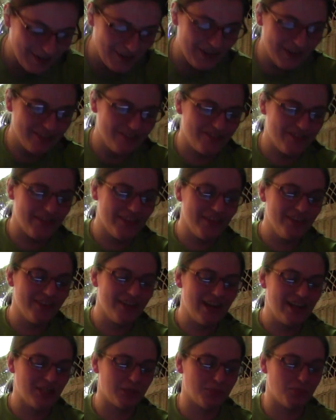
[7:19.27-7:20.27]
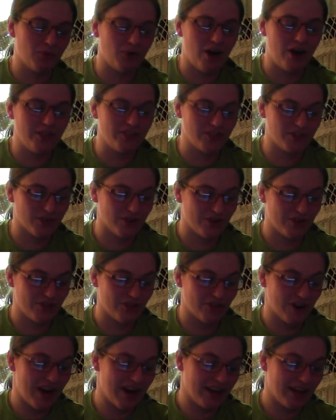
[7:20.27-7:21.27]
We have Thunder Knight's Broadsword
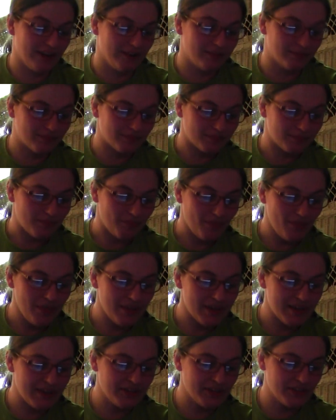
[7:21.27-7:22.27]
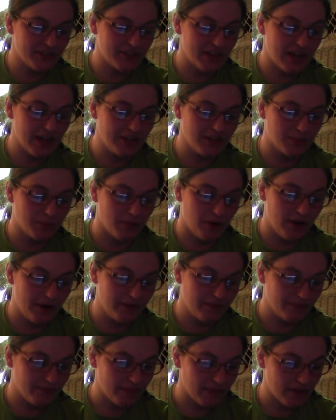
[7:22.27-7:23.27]
Dragon. He's a size
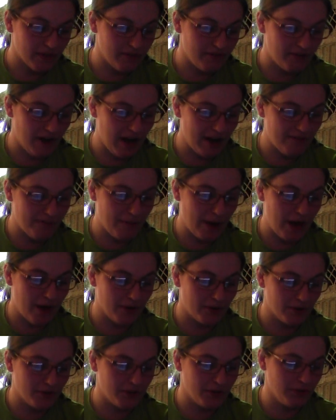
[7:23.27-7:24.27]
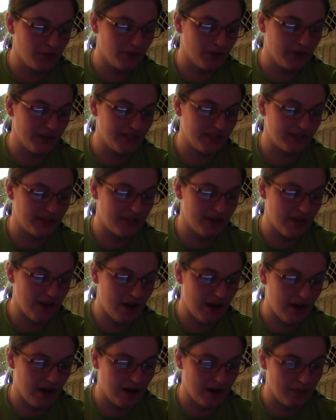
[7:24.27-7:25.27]
1, 5 power, 2 crit,
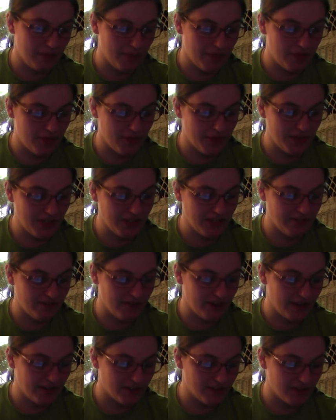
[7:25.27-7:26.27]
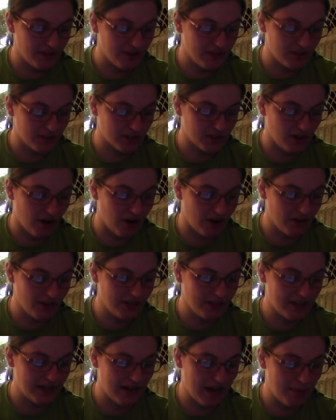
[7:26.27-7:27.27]
3 defense. This
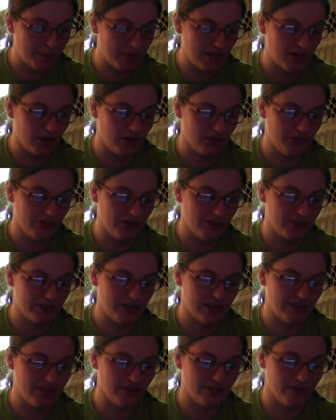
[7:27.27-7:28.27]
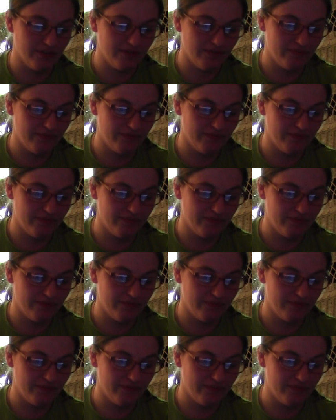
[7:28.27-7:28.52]
card cannot be called to the center.